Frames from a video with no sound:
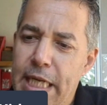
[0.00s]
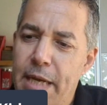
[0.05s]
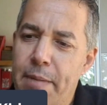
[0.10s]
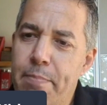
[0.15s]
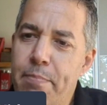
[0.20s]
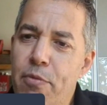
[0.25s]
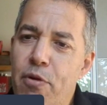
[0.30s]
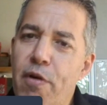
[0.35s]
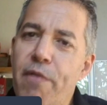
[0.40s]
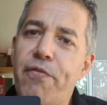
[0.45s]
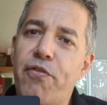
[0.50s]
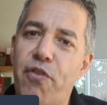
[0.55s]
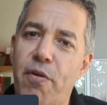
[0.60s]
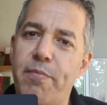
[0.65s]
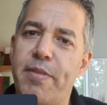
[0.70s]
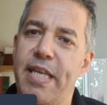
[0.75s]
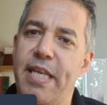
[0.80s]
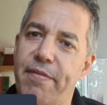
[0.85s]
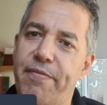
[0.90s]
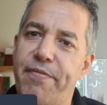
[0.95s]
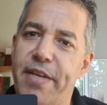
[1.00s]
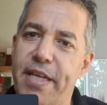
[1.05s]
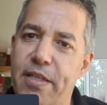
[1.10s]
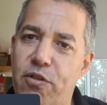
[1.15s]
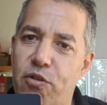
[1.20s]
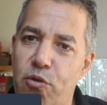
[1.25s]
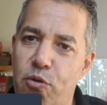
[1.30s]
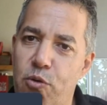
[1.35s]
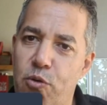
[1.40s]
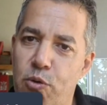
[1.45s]
moved from TV
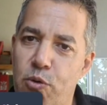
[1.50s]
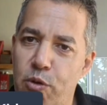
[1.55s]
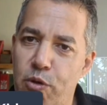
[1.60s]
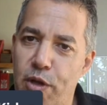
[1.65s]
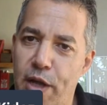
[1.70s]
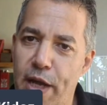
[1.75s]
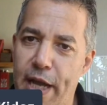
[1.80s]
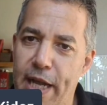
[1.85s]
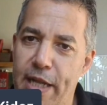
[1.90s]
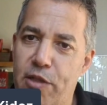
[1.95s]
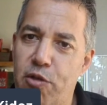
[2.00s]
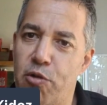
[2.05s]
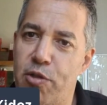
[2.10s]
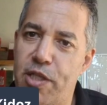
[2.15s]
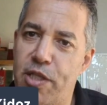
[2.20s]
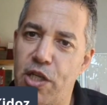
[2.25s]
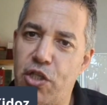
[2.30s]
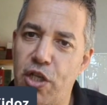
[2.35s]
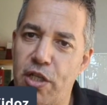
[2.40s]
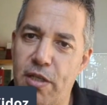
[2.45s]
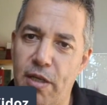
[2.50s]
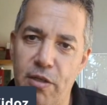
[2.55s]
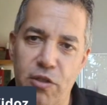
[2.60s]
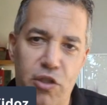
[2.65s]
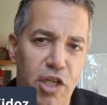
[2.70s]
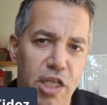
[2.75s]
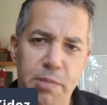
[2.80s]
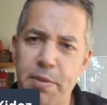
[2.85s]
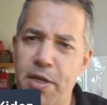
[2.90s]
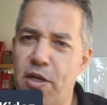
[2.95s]
to digital,
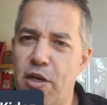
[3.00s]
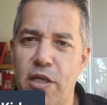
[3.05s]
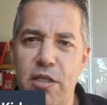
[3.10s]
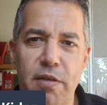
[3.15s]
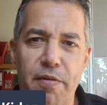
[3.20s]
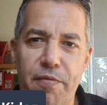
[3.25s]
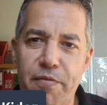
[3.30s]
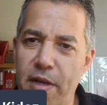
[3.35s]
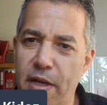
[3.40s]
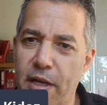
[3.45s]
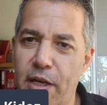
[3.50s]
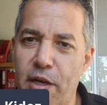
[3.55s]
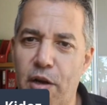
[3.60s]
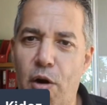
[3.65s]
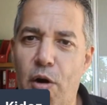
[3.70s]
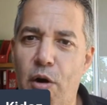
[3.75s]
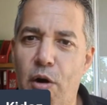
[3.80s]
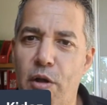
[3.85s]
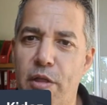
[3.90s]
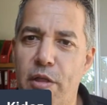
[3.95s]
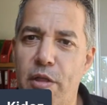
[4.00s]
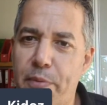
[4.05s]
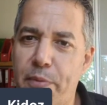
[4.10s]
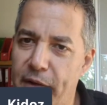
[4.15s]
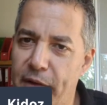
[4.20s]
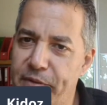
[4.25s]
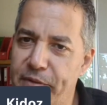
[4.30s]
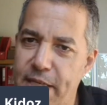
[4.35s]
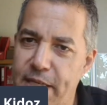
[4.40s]
just because of all the privacy